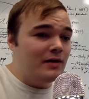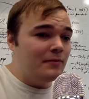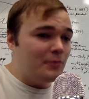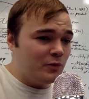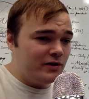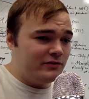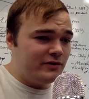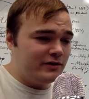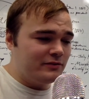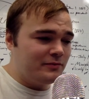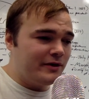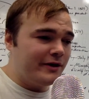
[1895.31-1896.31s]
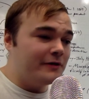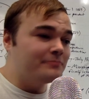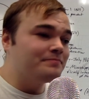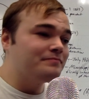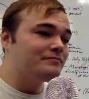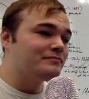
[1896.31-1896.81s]
Remember when I talked
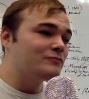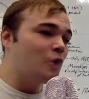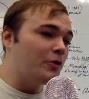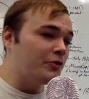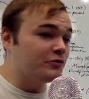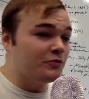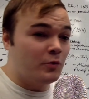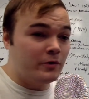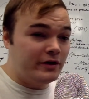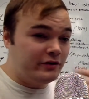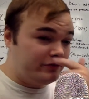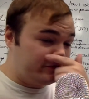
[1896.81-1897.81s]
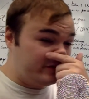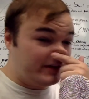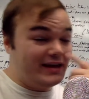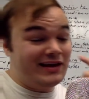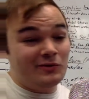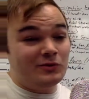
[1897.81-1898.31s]
about all those foreign nations
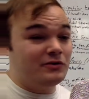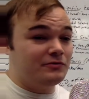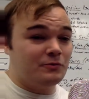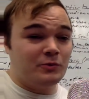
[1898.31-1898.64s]
saying, hey, well,